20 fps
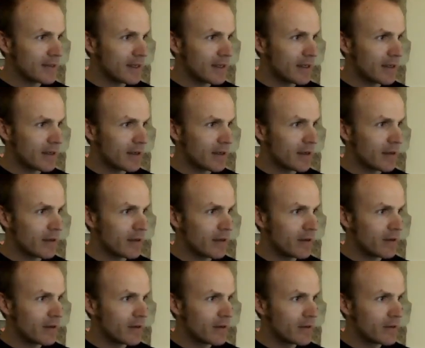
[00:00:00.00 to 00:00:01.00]
here.
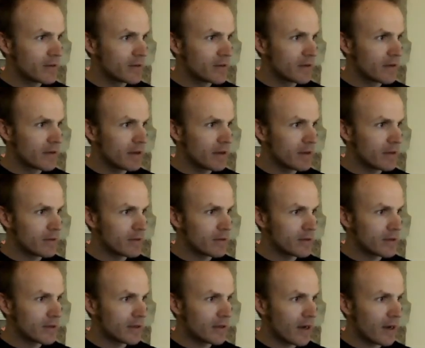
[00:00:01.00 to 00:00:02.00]
So the
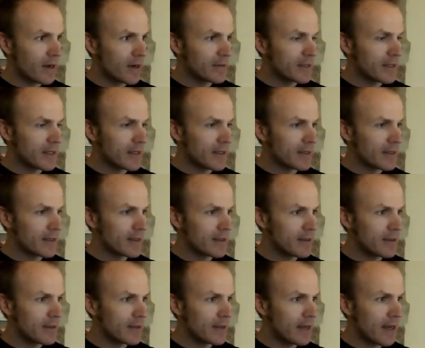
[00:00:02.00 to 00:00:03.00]
user object
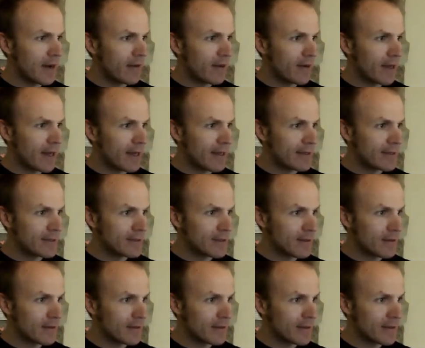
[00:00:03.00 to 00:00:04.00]
now has a
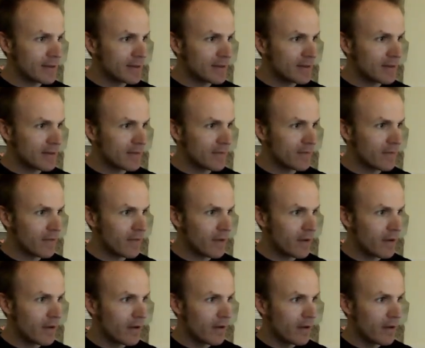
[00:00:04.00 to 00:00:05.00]
list of
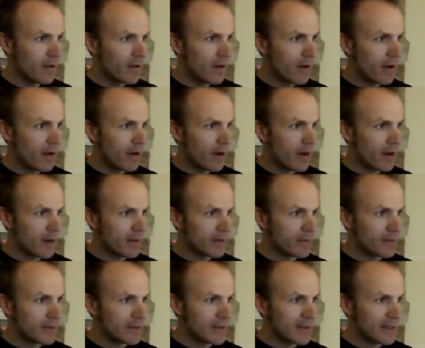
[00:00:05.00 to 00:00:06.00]

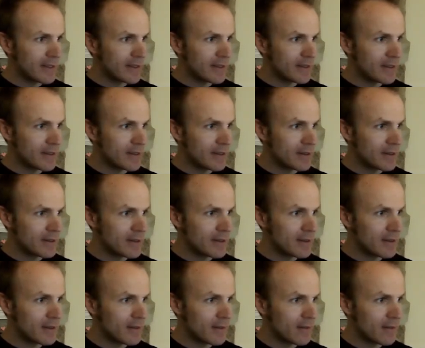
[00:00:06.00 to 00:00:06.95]
authorizations.